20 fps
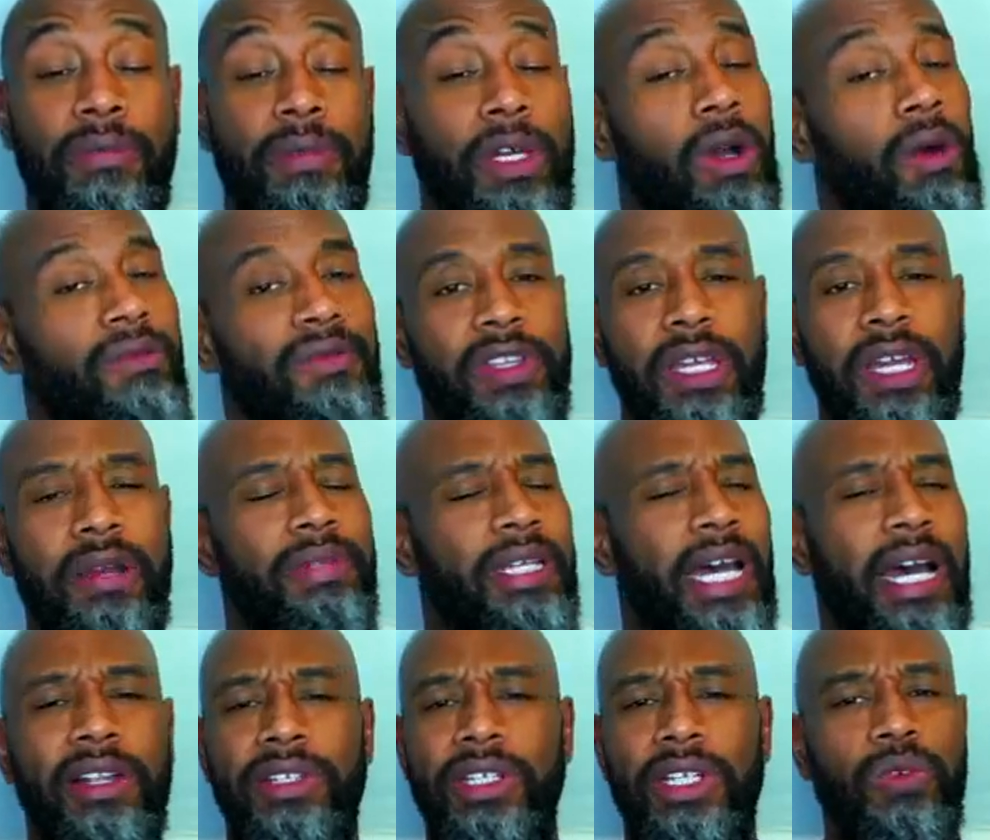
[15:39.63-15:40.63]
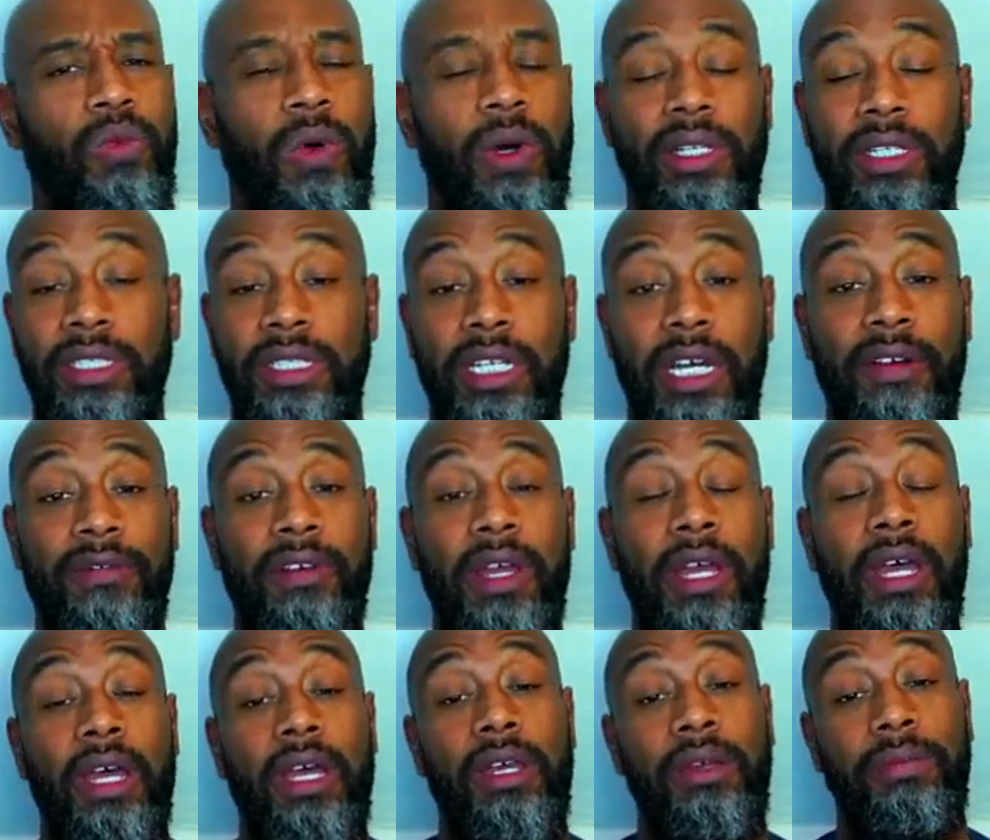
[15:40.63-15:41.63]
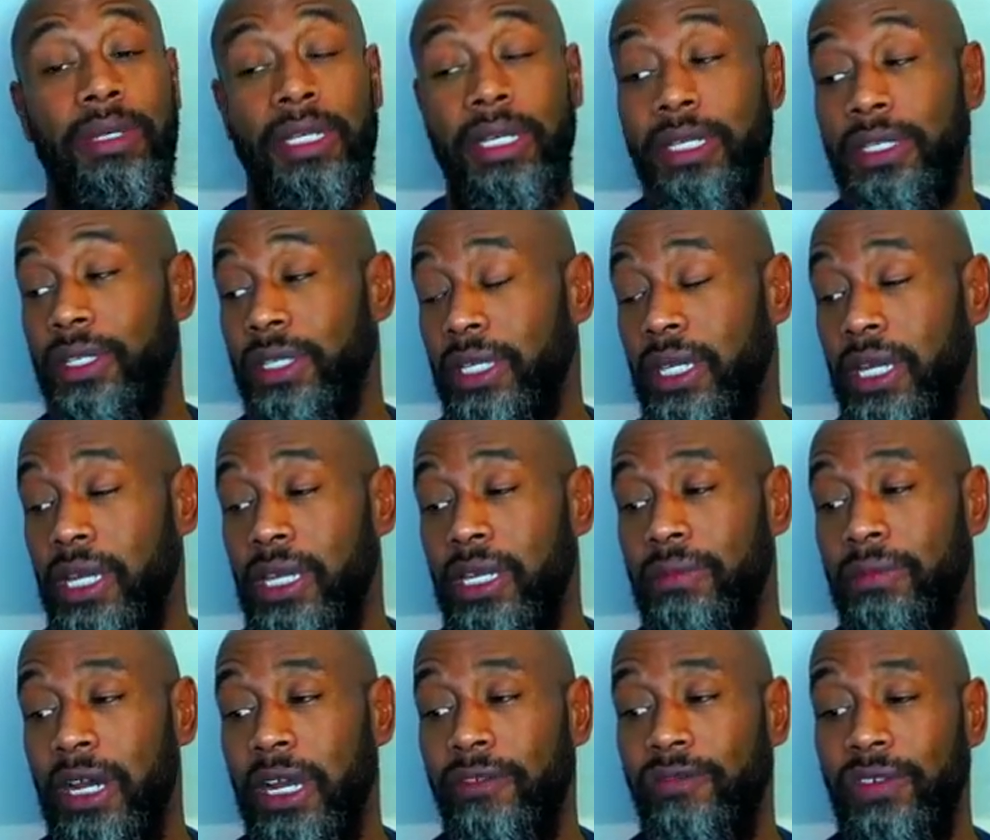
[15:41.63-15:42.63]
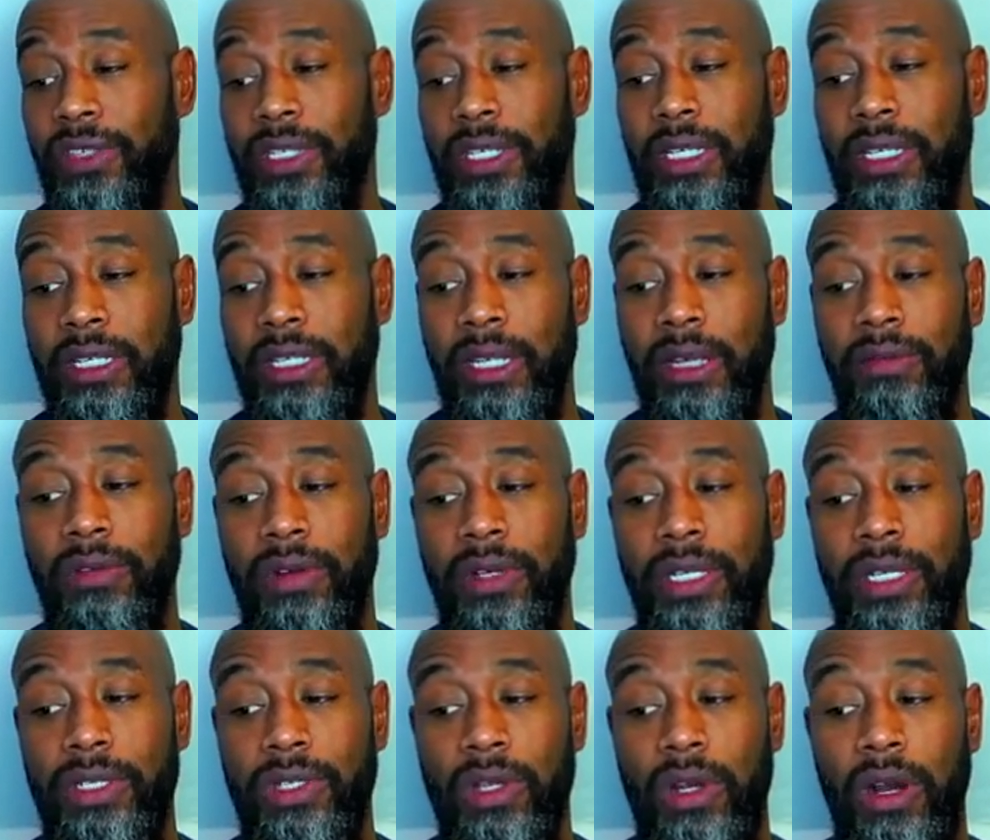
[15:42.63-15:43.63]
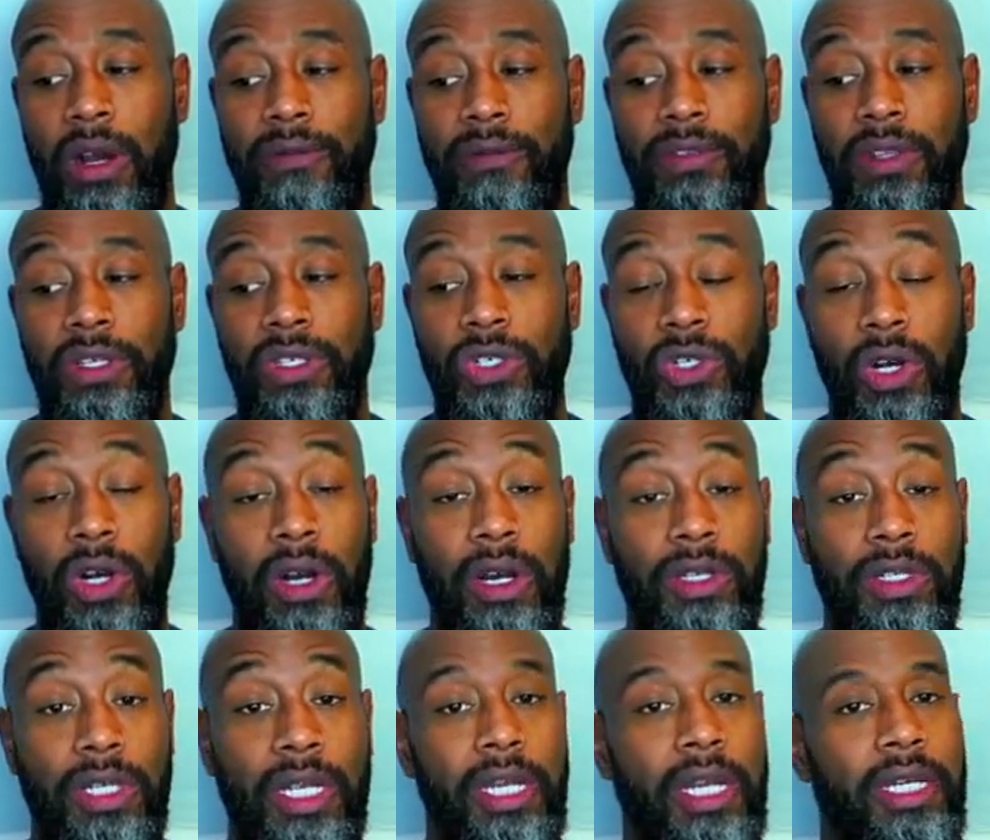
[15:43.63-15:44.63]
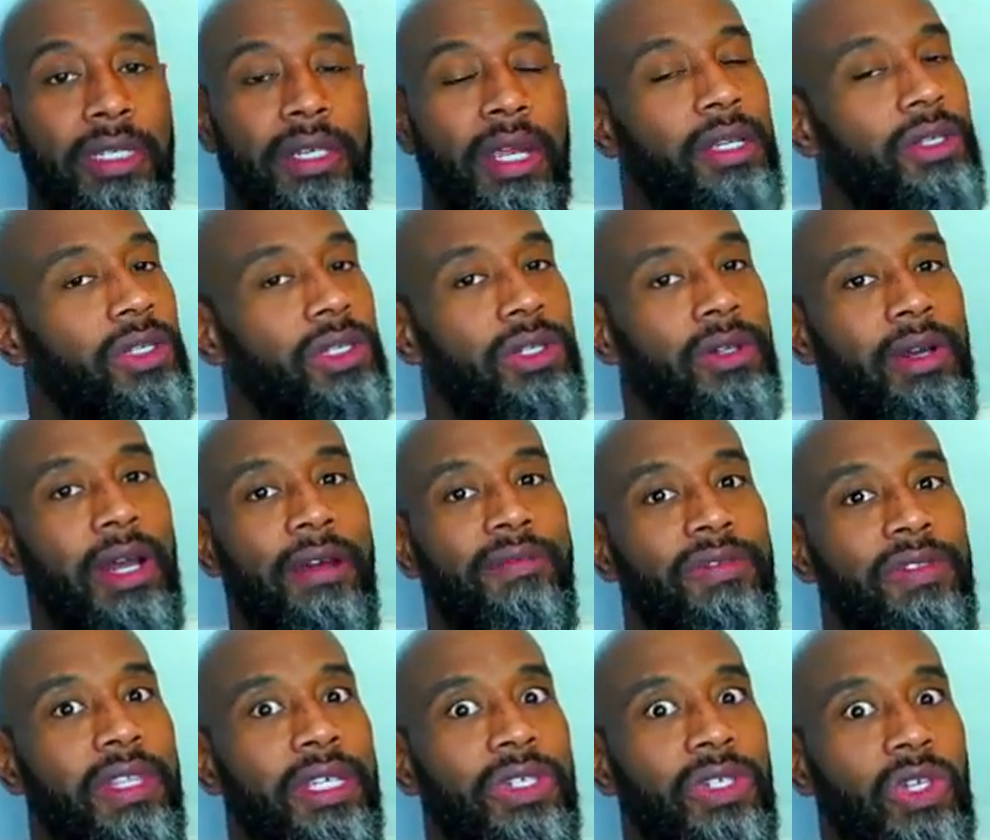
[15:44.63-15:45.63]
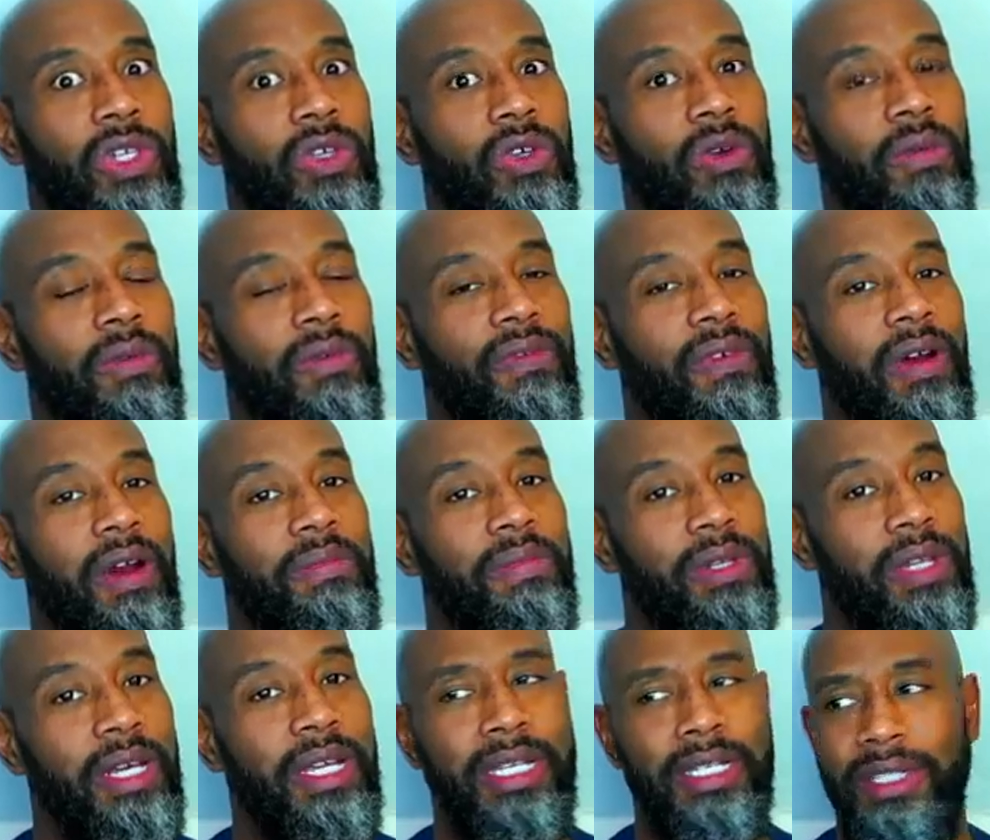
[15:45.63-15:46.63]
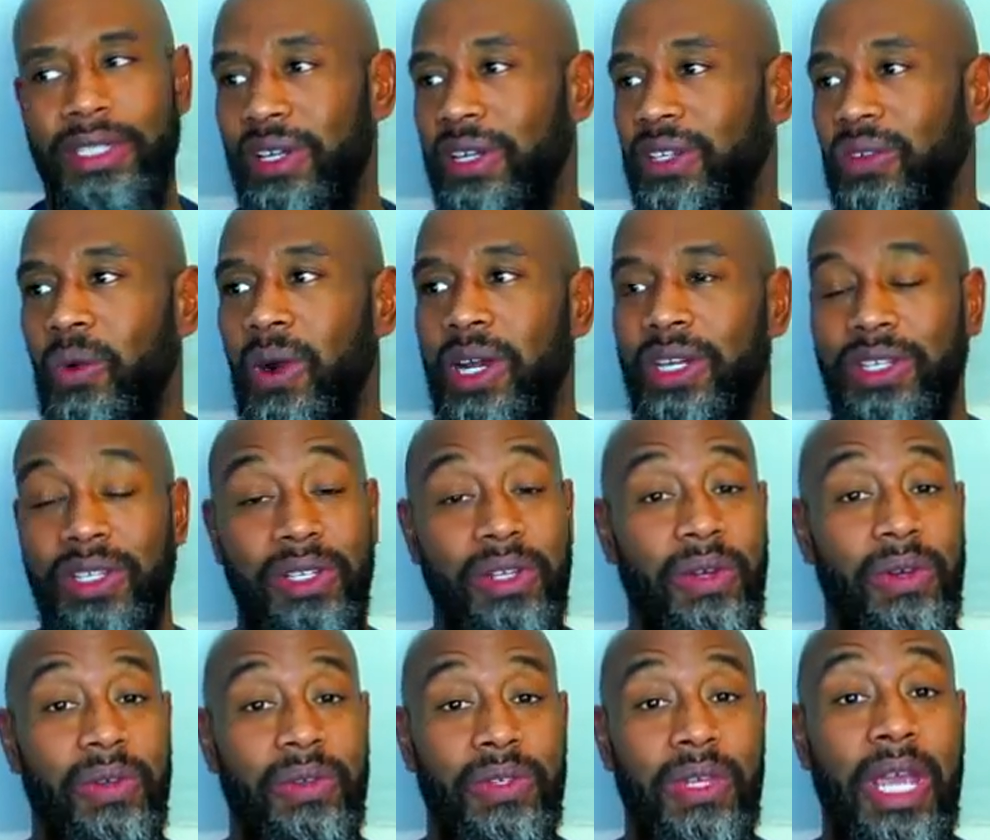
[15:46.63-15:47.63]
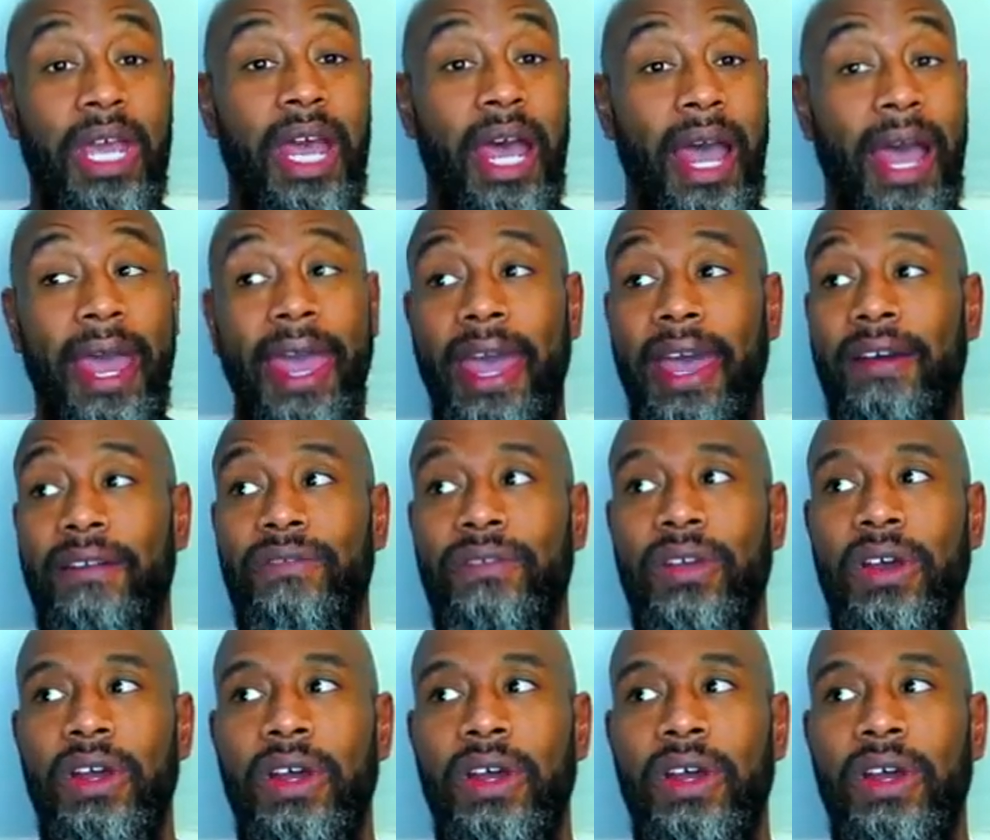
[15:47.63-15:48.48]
Hopefully I'm dialed in well enough because, again, my fatigue level is off the charts, and I still have things to do before I'm done. I still have to wash clothes. I have